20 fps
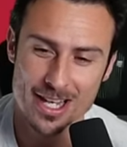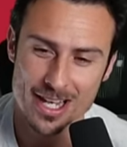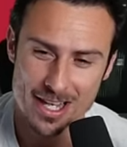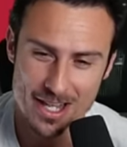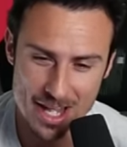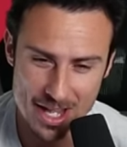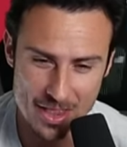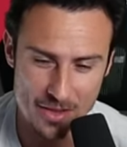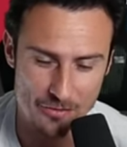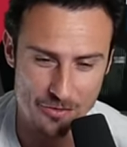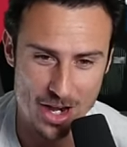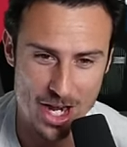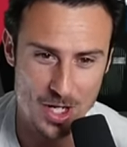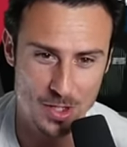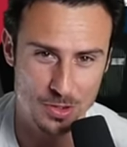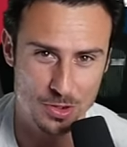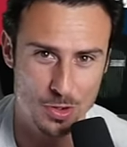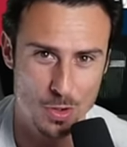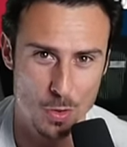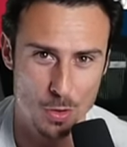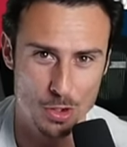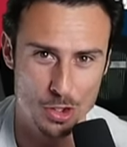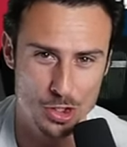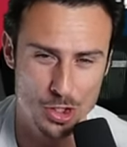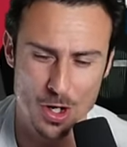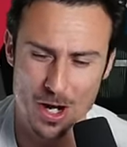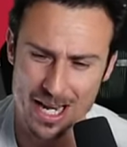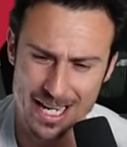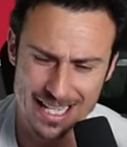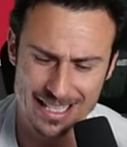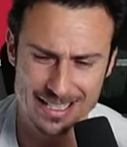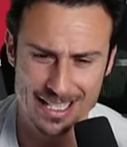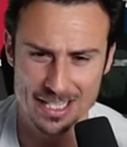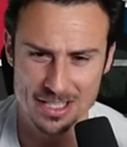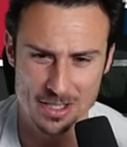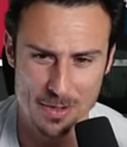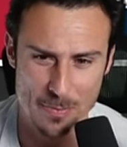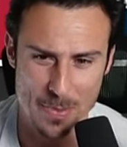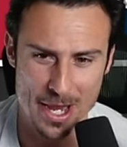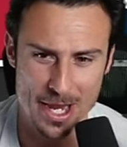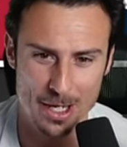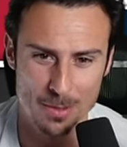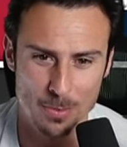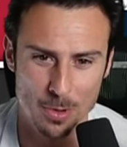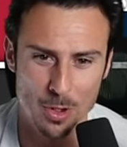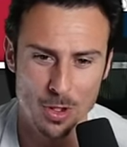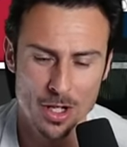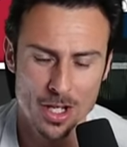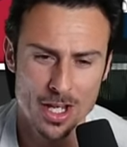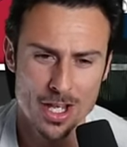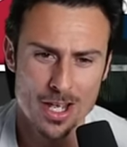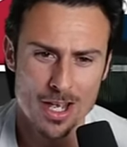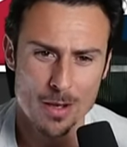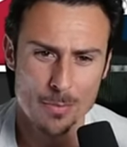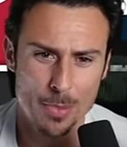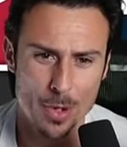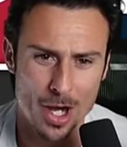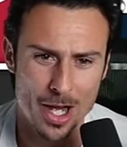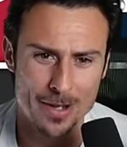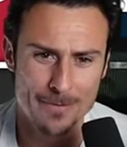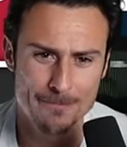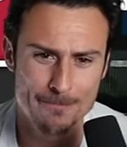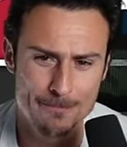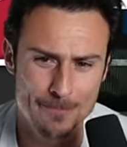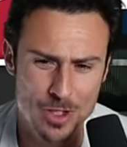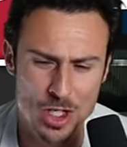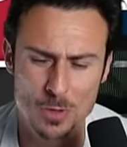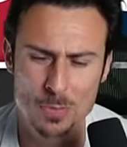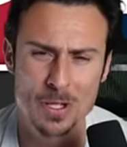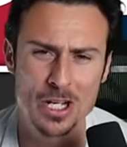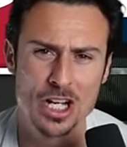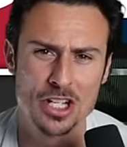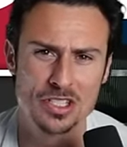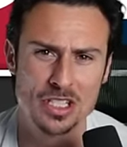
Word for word: And the final score showed. I guess that's debatable, but just because the